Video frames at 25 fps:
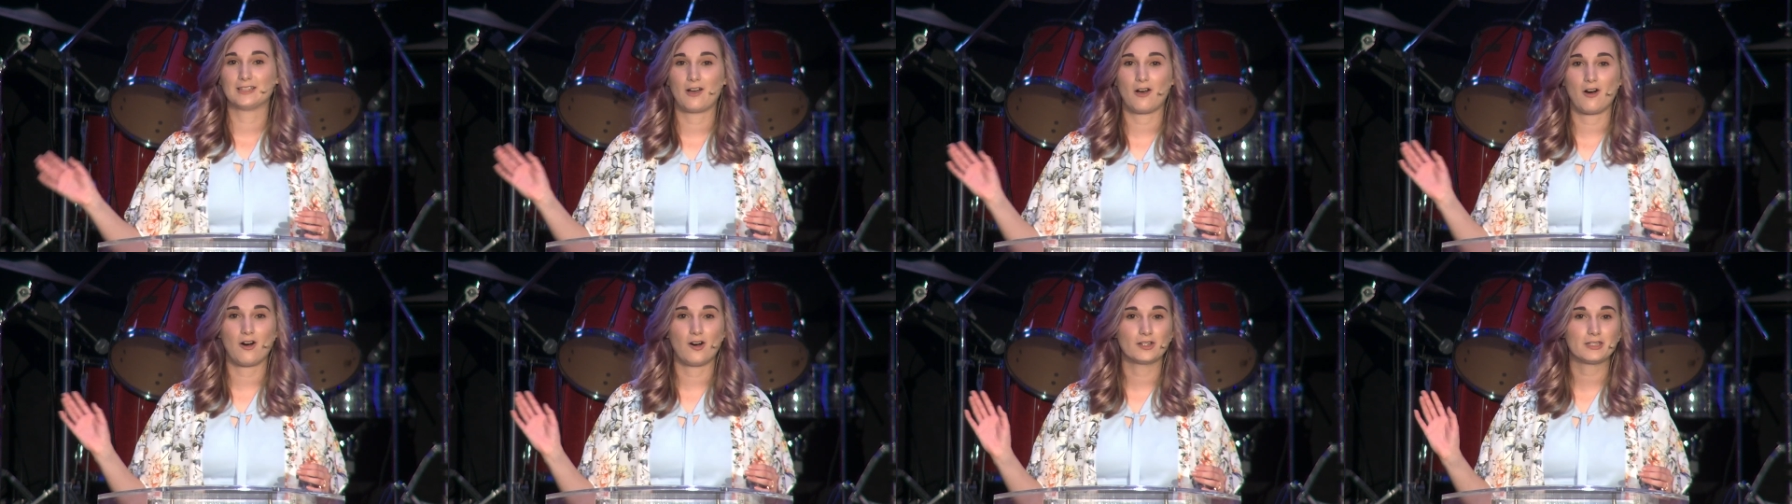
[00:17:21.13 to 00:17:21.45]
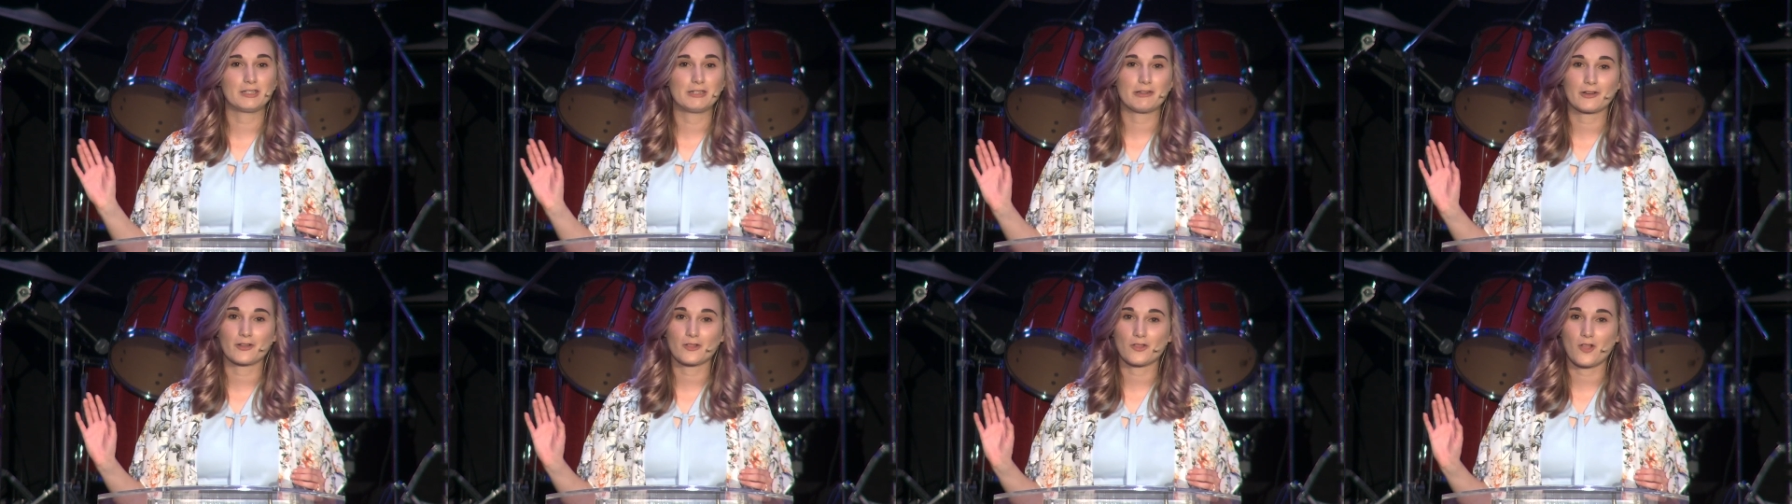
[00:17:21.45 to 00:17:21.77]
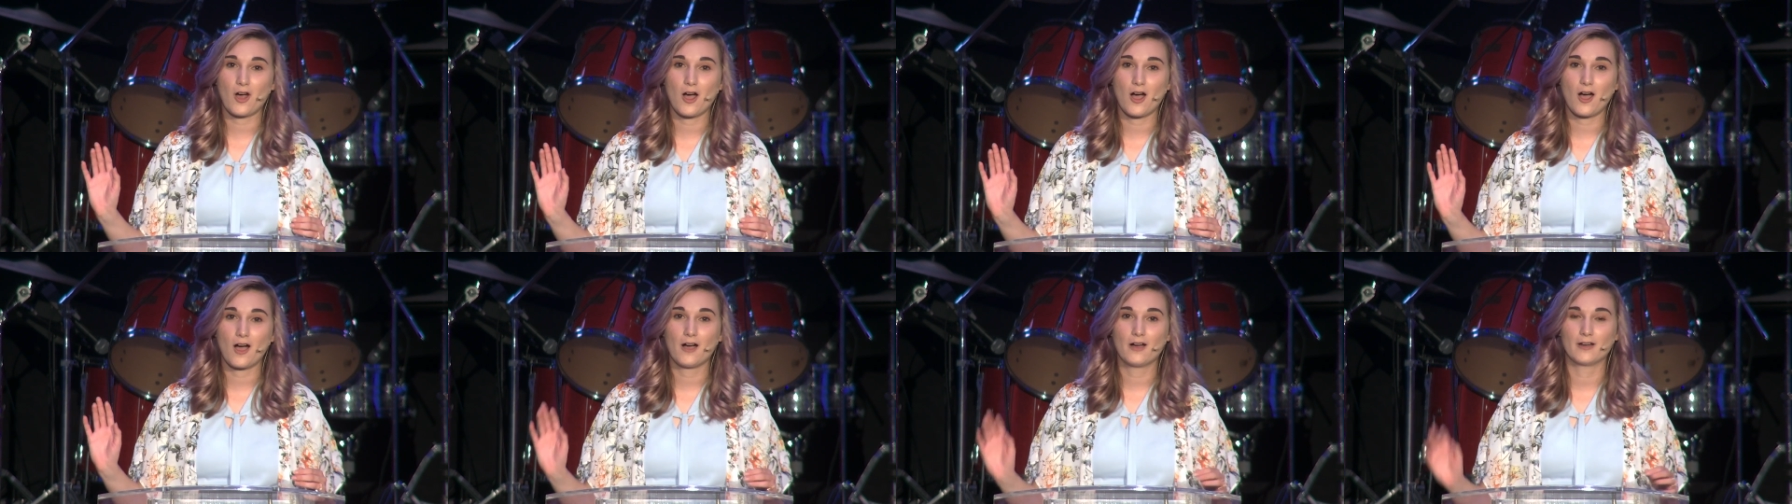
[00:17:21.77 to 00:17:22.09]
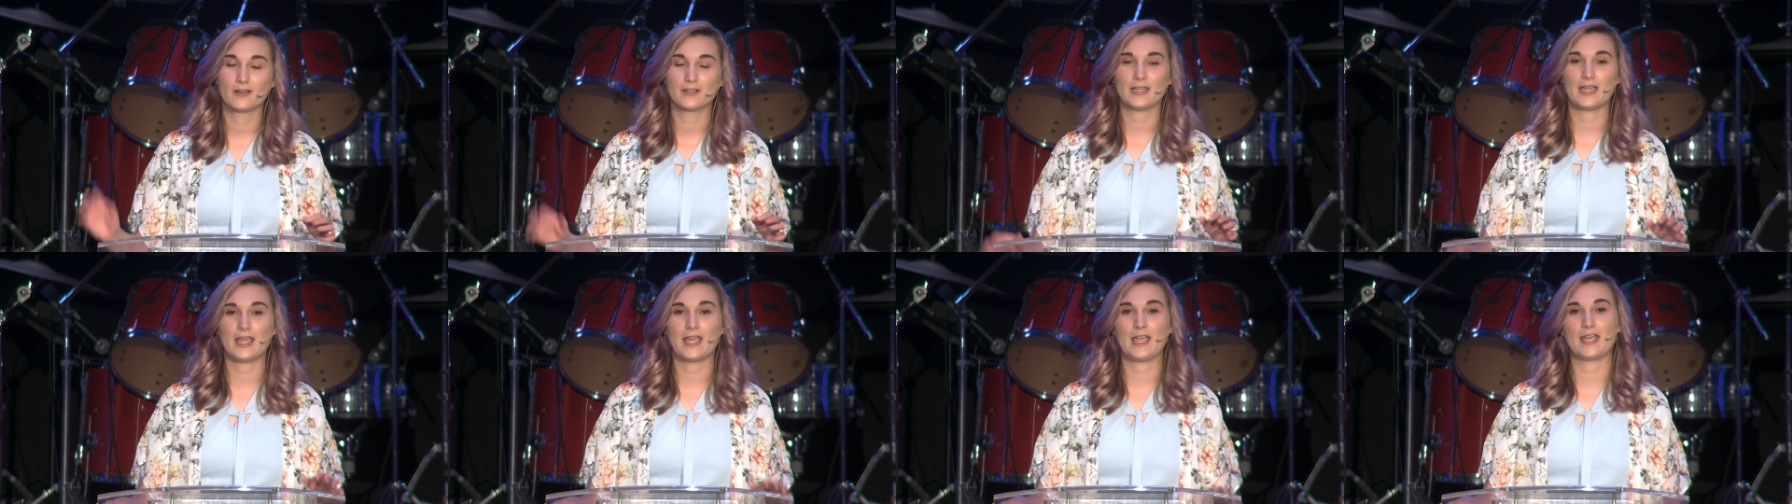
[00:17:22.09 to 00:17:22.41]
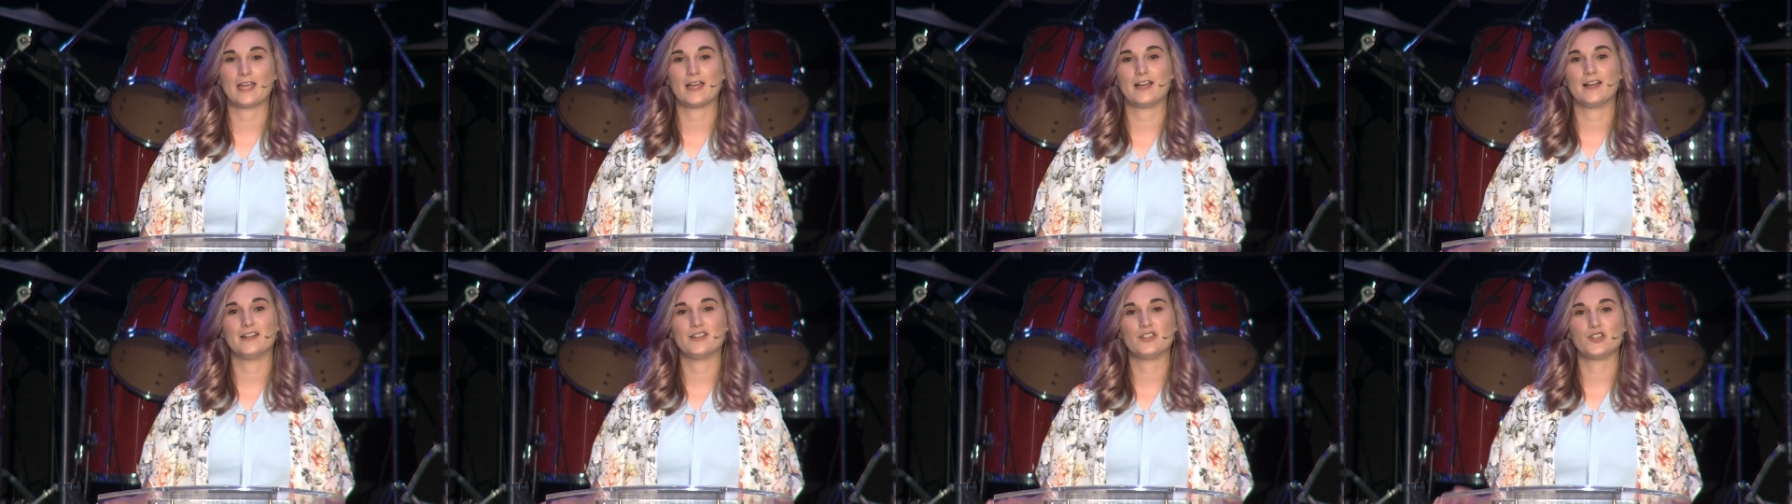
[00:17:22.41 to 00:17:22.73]
all year long
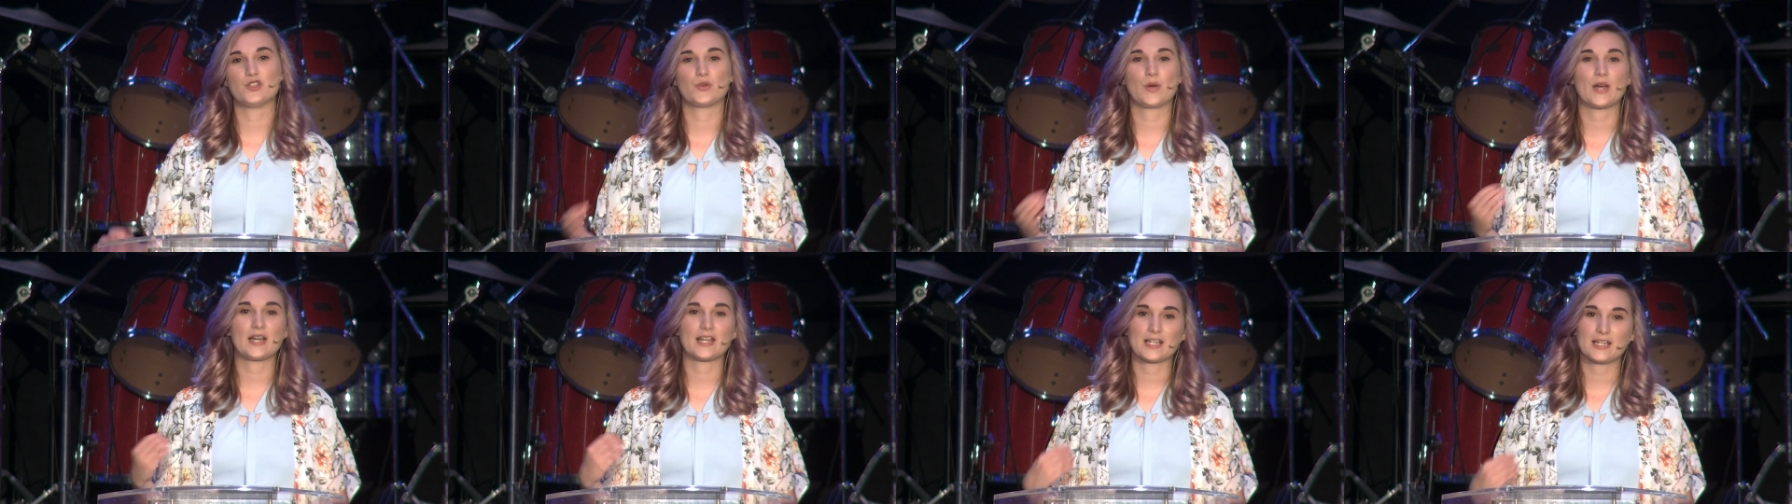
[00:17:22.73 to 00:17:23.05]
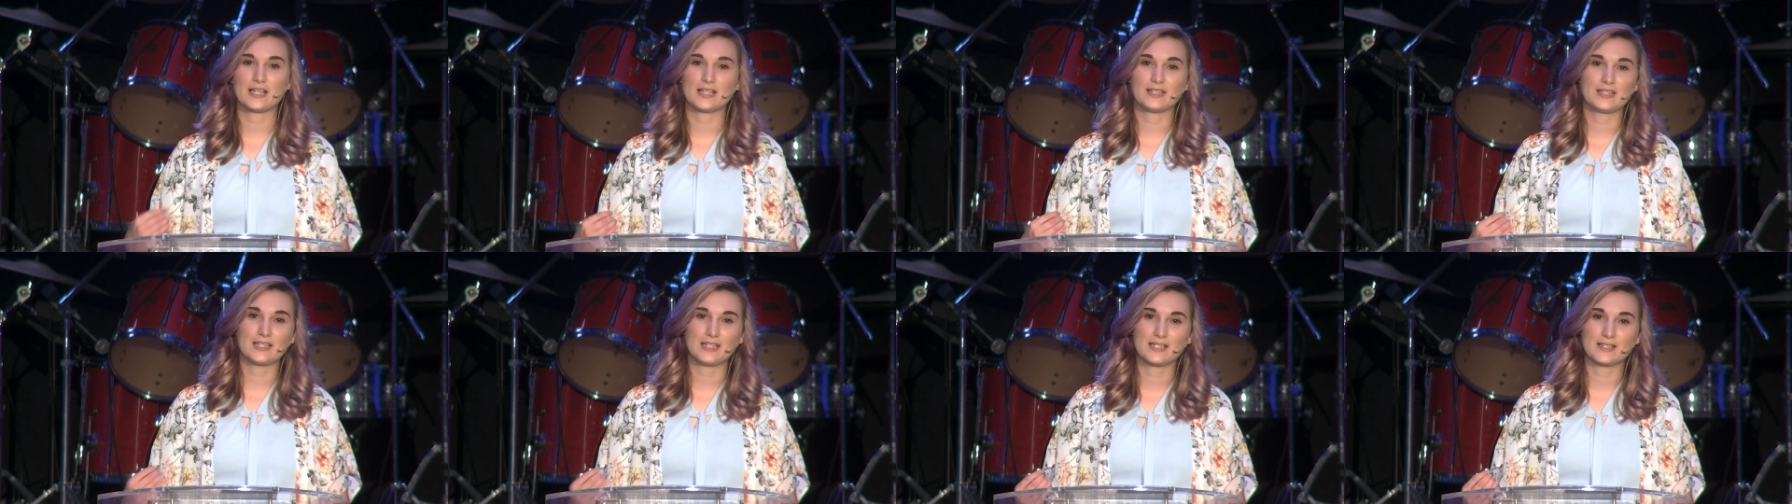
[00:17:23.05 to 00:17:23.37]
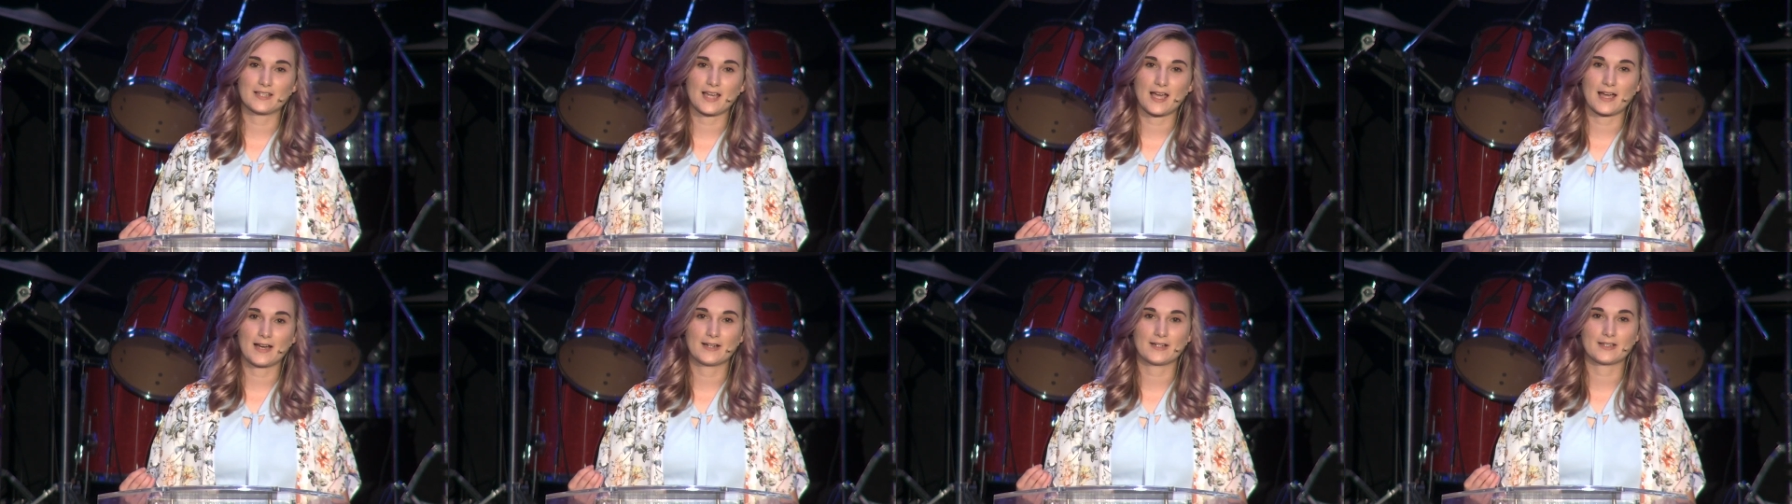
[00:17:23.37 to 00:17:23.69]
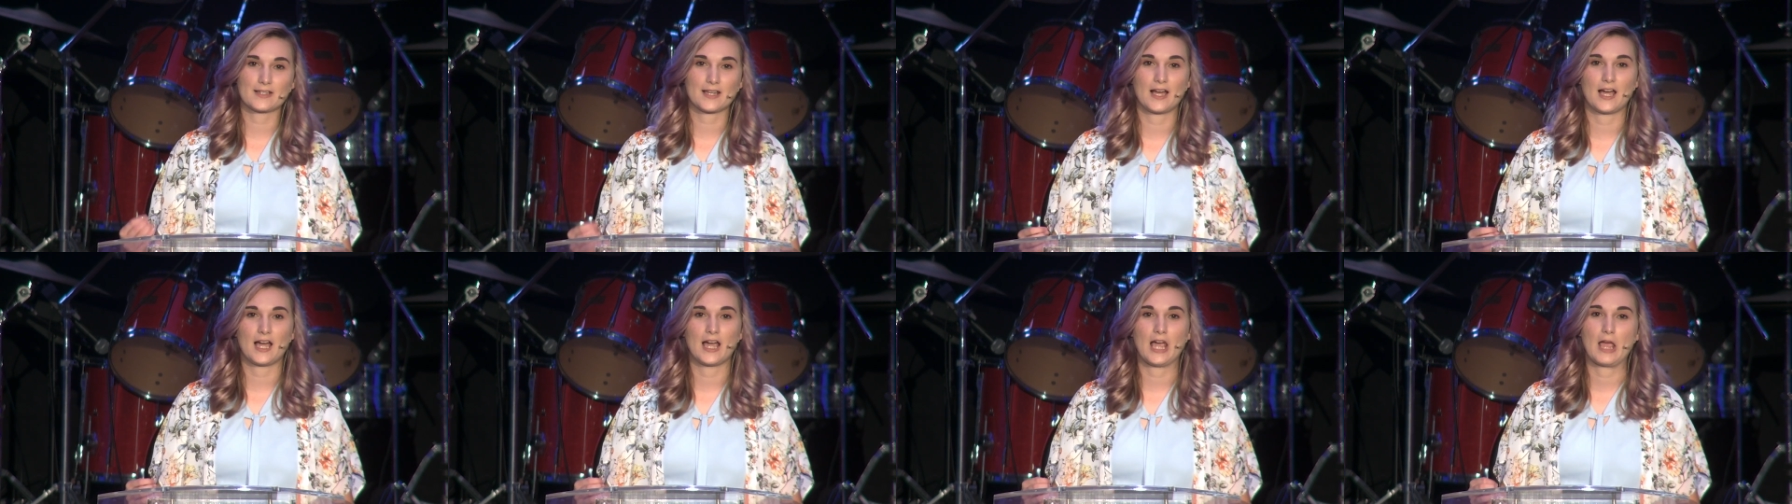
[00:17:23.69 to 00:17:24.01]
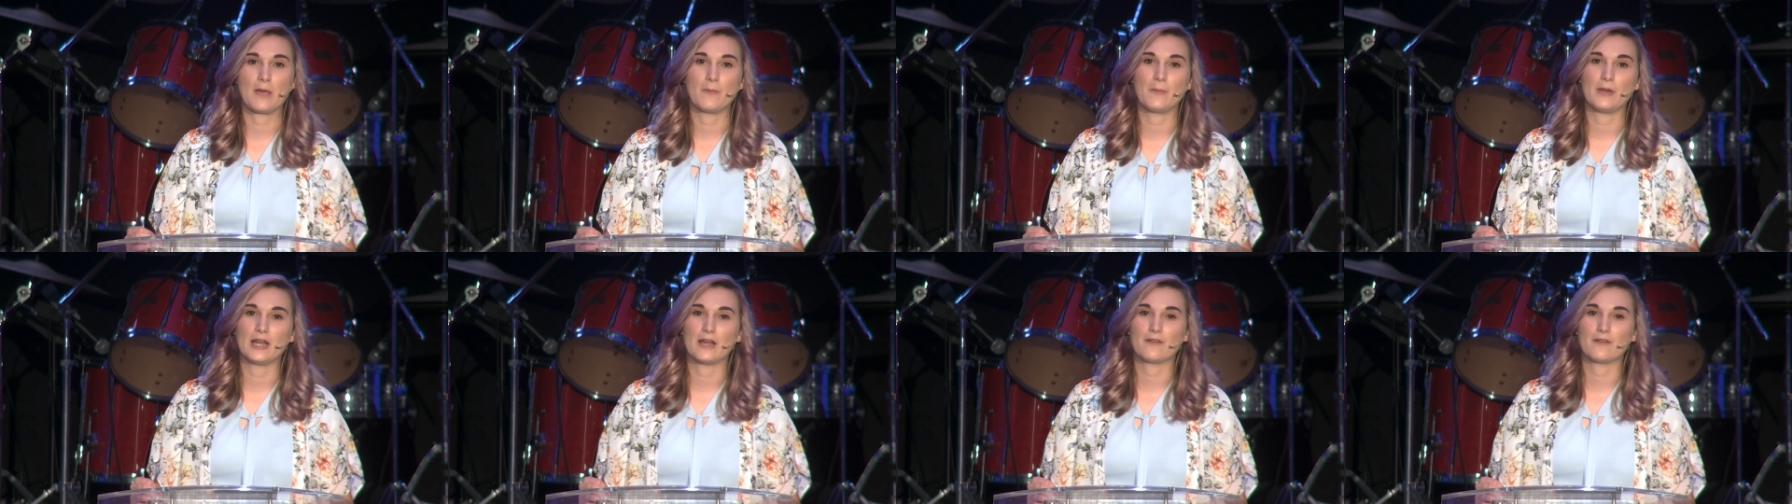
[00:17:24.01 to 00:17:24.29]
and dreaded it the entire time.